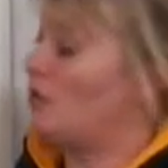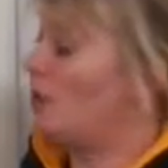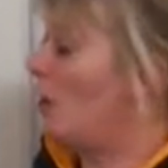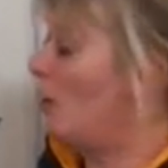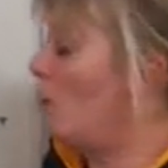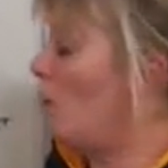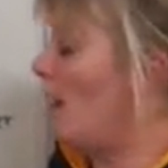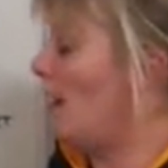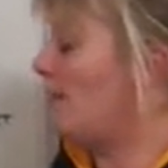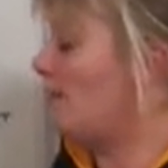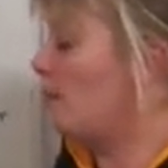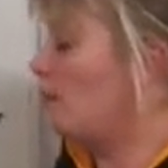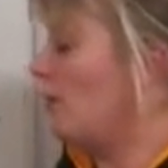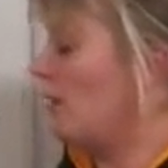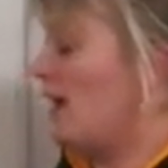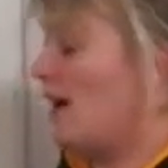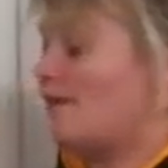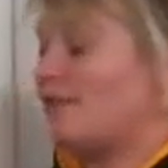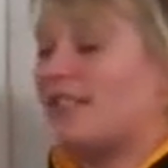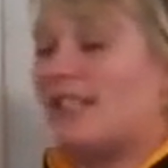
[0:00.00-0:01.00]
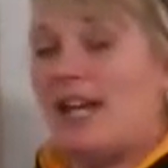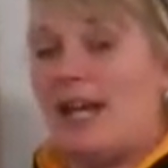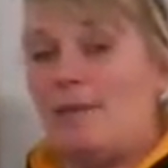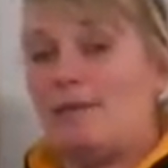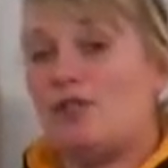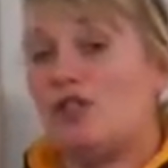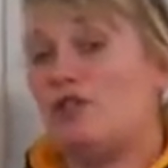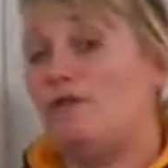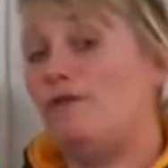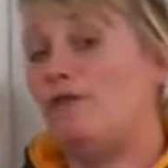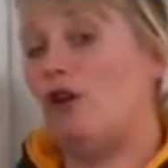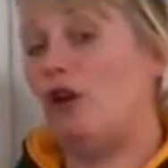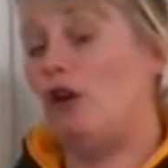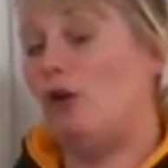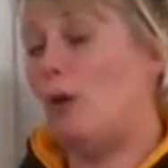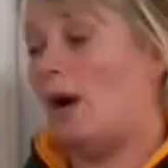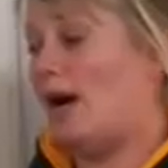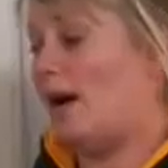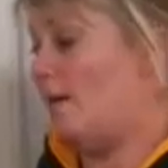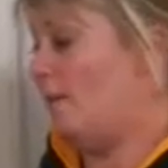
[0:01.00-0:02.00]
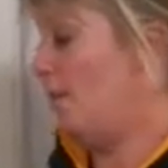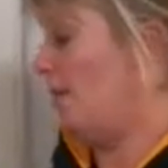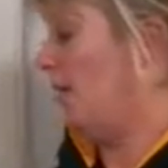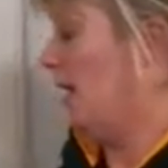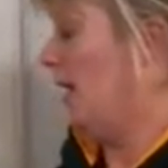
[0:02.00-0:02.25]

and wait for all the other teams to follow up.